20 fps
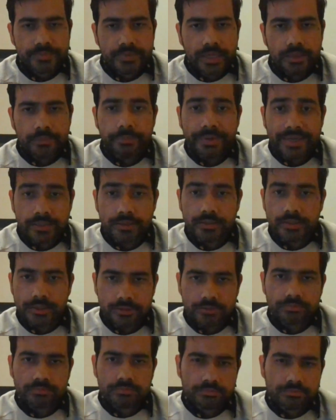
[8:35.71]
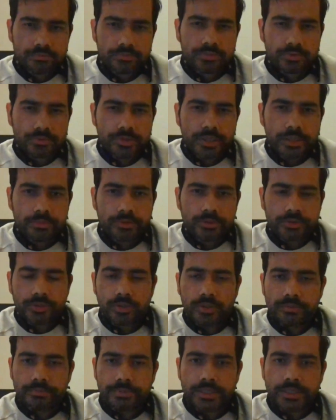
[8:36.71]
better to come to Europe,